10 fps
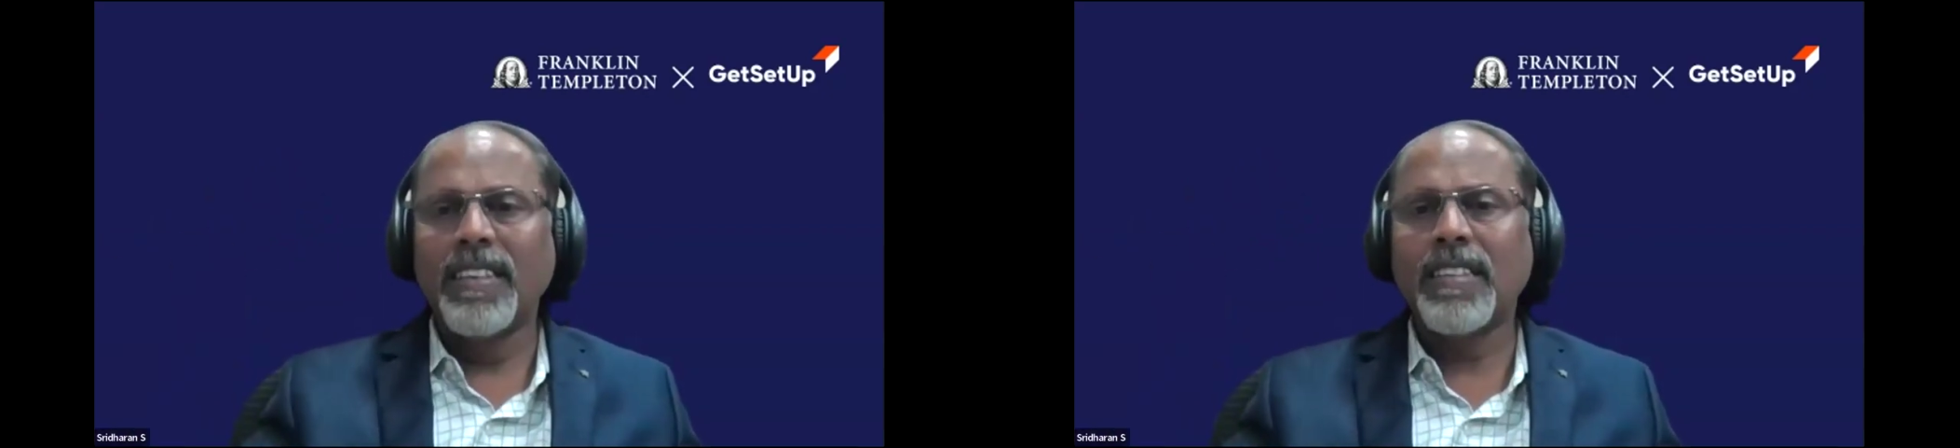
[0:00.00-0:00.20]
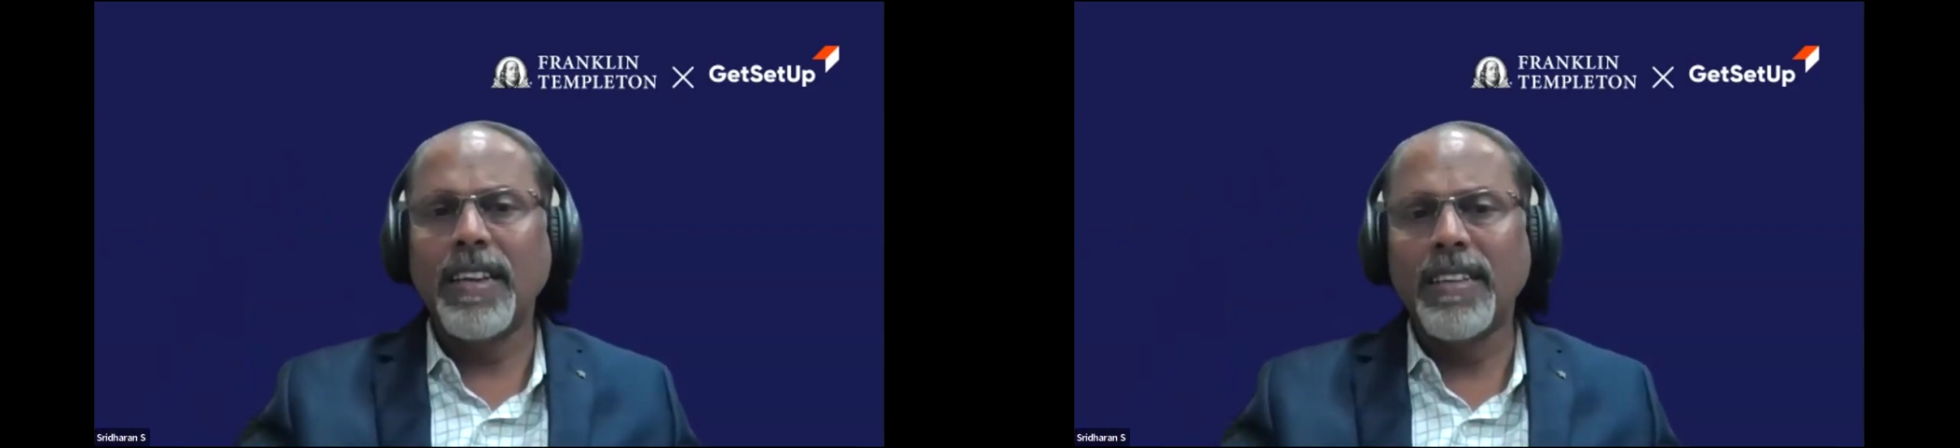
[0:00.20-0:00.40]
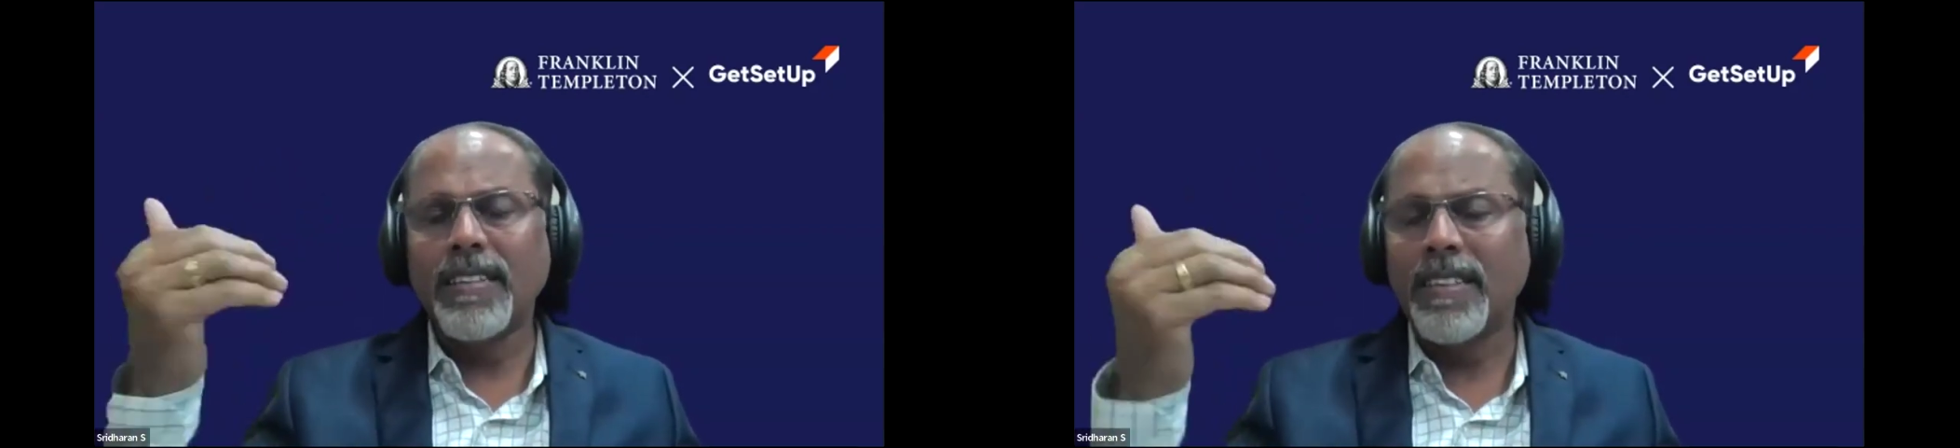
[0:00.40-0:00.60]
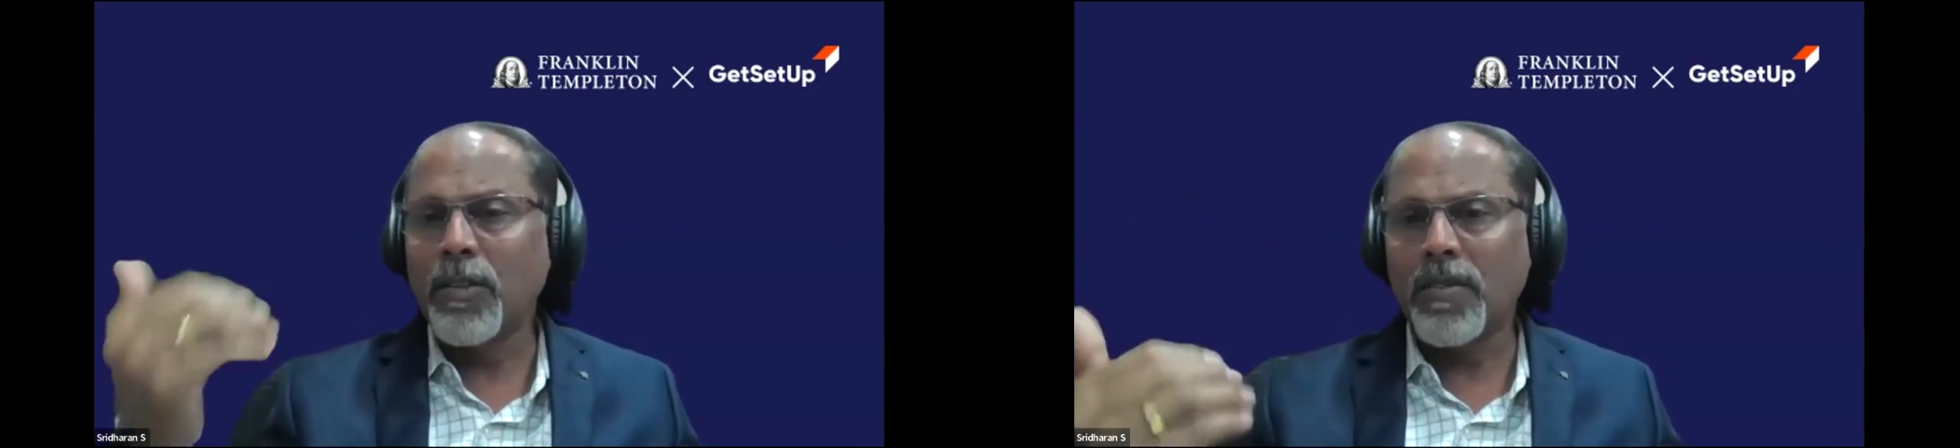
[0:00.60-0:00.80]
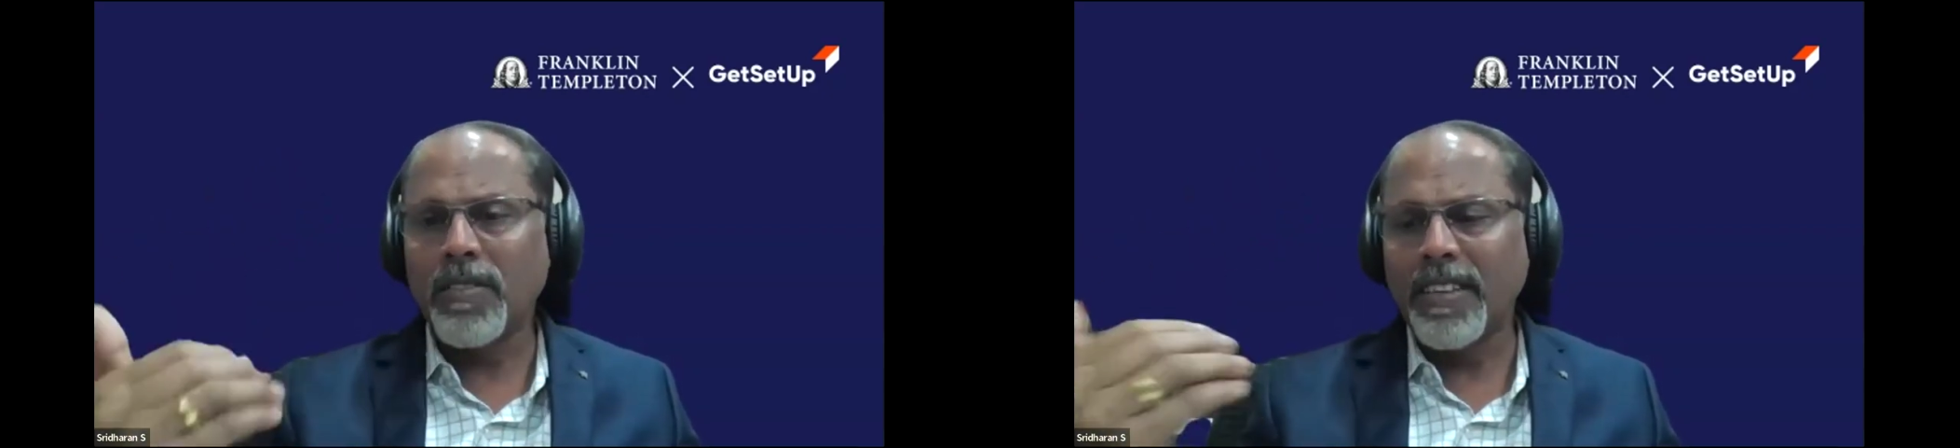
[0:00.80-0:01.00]

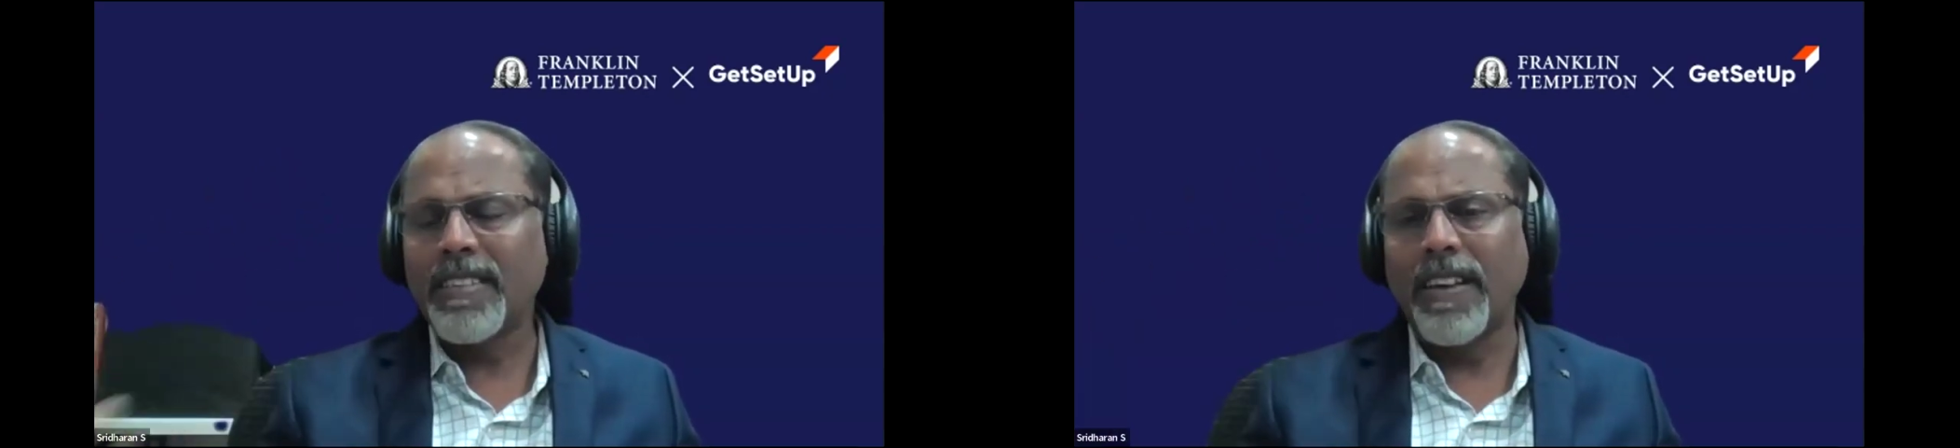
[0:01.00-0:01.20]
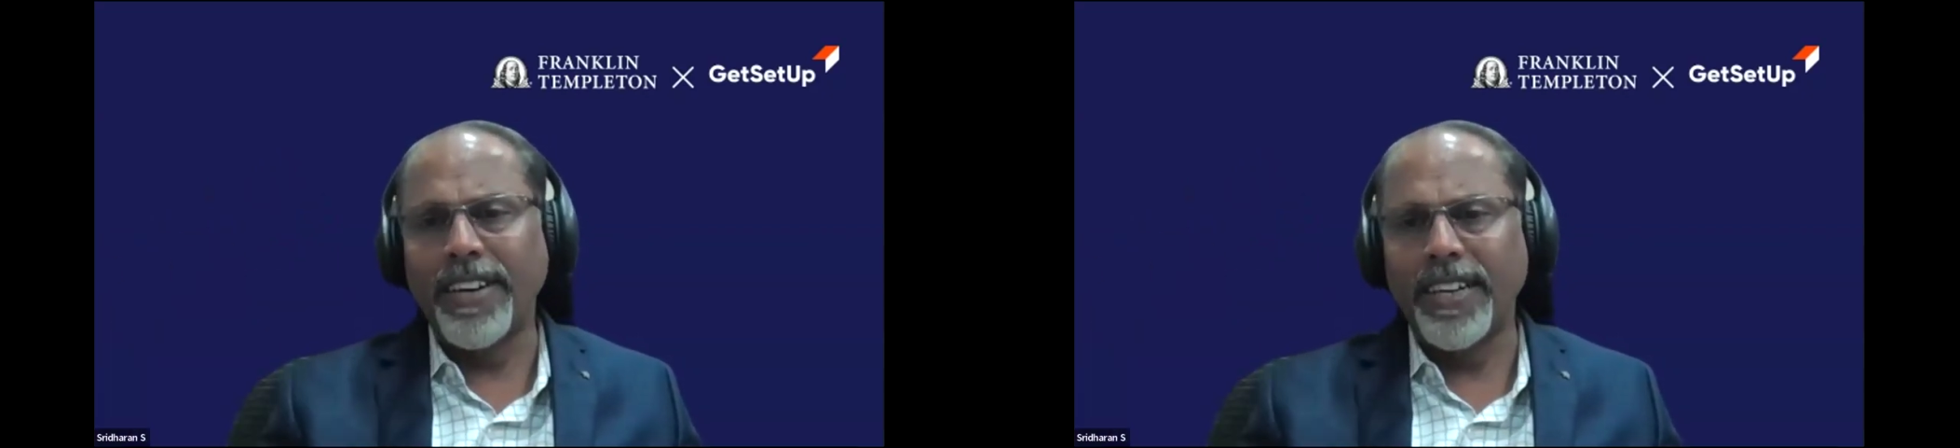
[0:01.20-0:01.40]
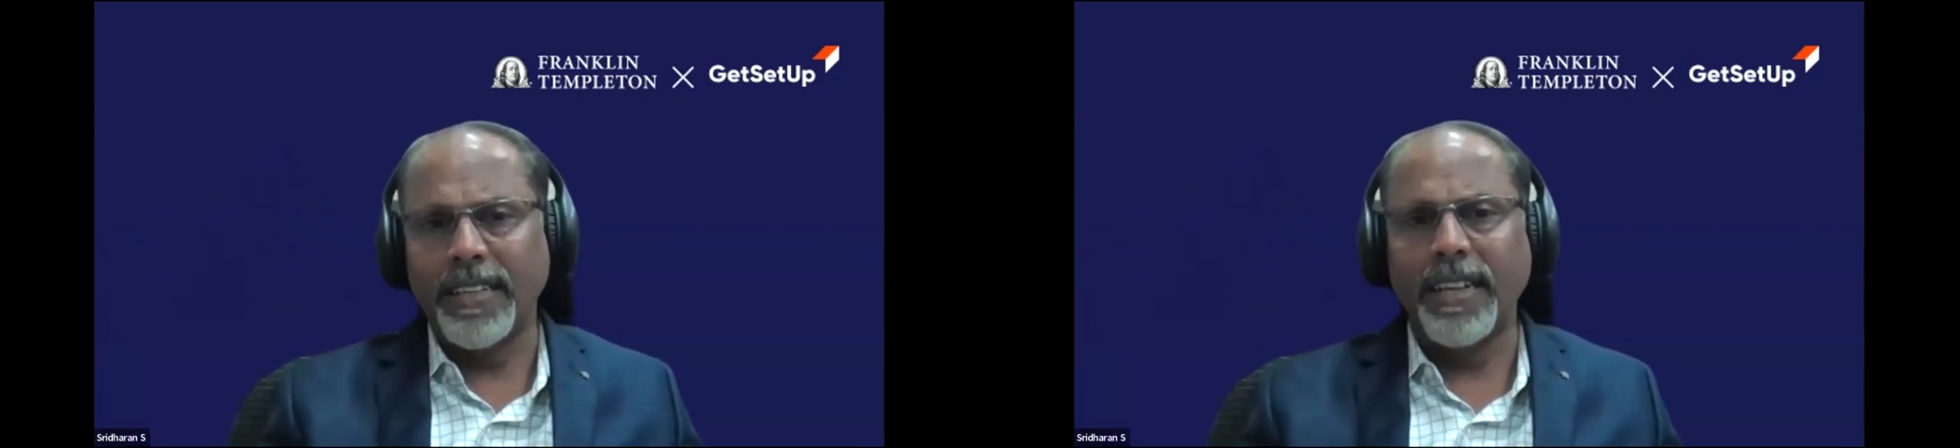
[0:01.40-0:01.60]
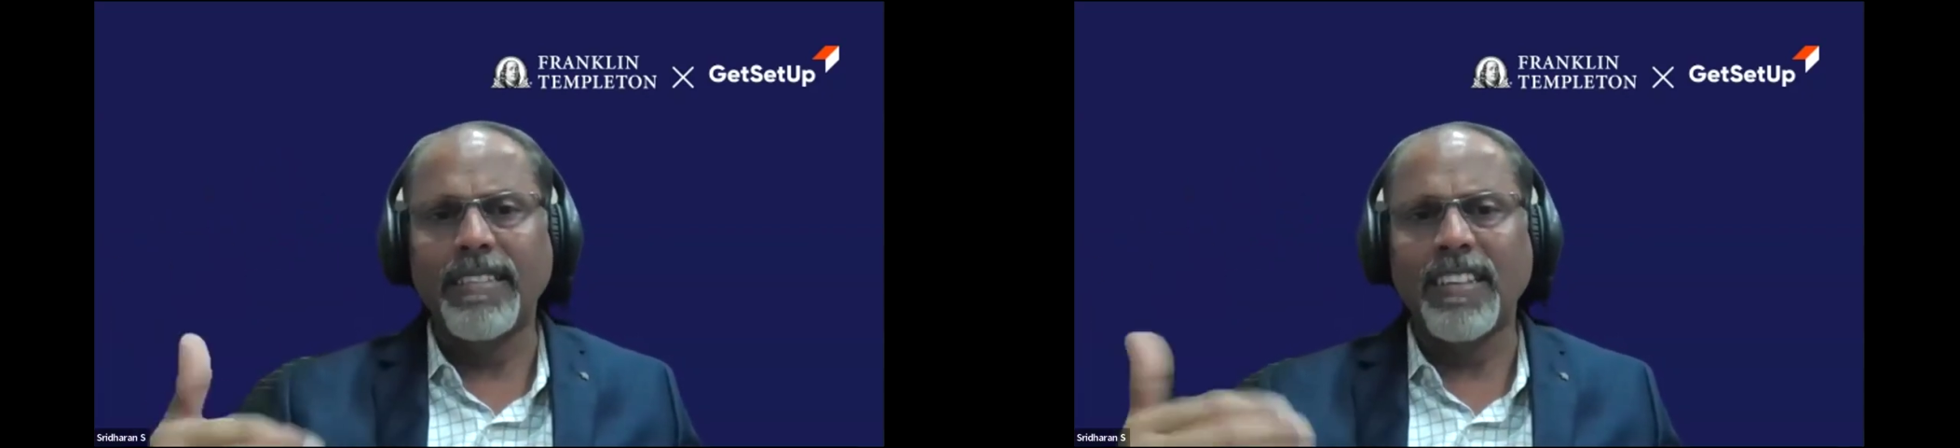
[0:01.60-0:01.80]
670,